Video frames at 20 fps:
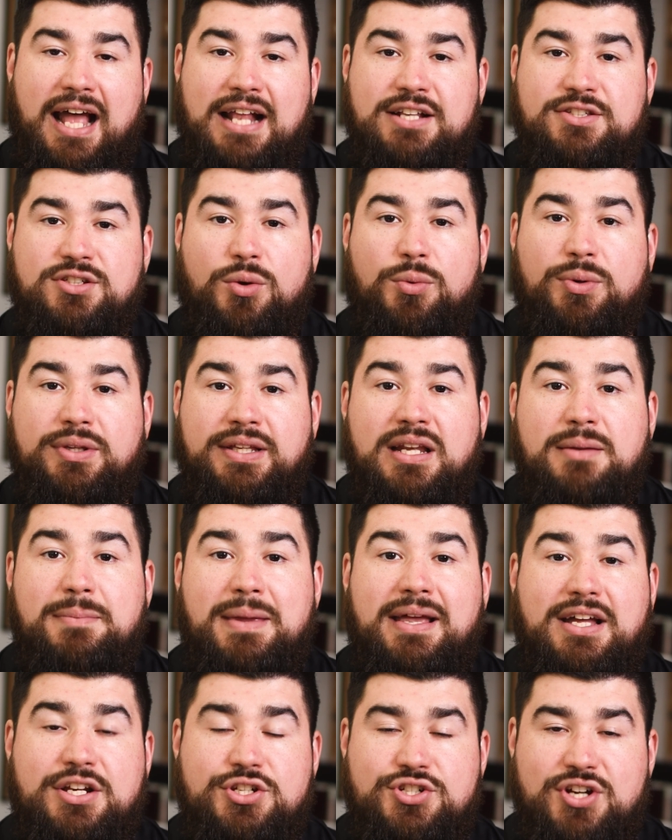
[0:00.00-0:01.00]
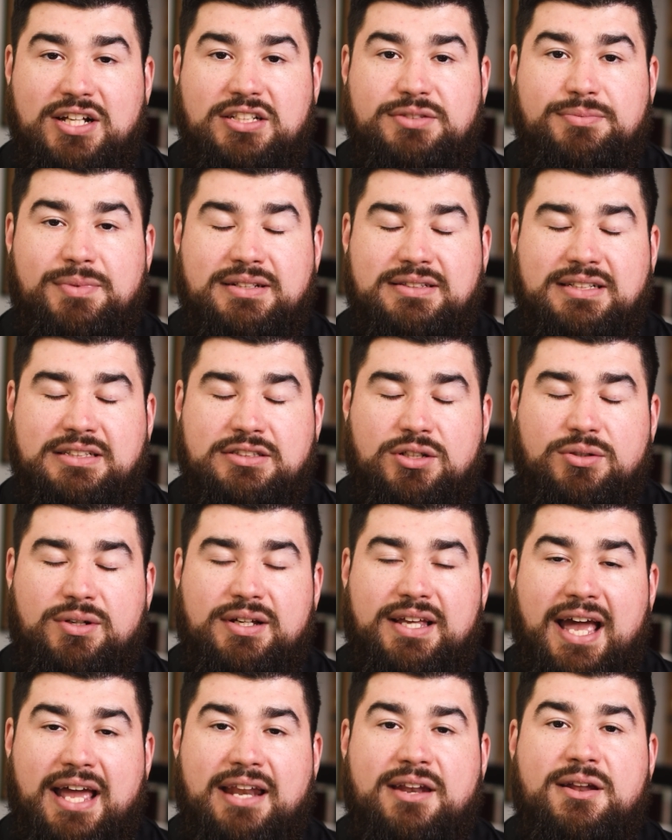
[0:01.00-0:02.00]
And so we need to make adjustments. And so
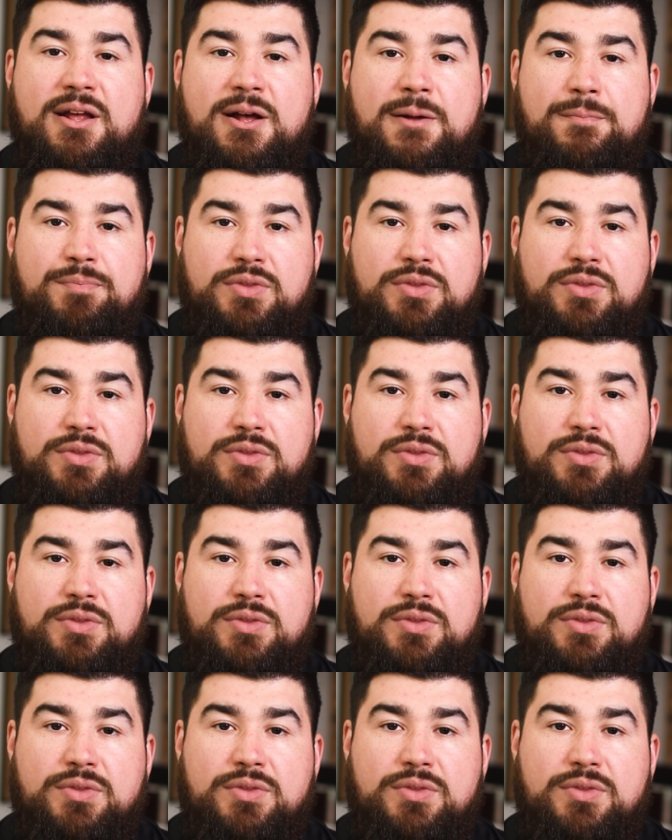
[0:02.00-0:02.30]
again,